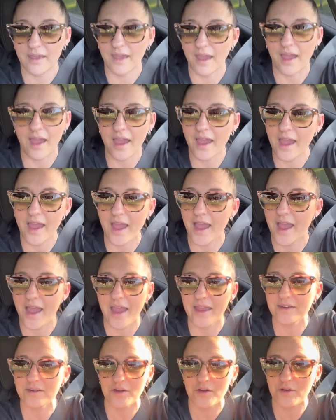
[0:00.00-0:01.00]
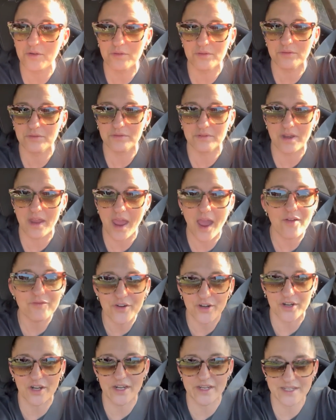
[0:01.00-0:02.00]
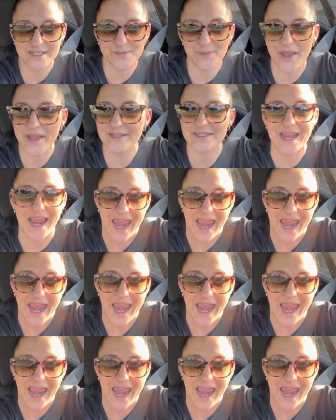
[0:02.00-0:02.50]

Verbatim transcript: I, I, I don't ever expect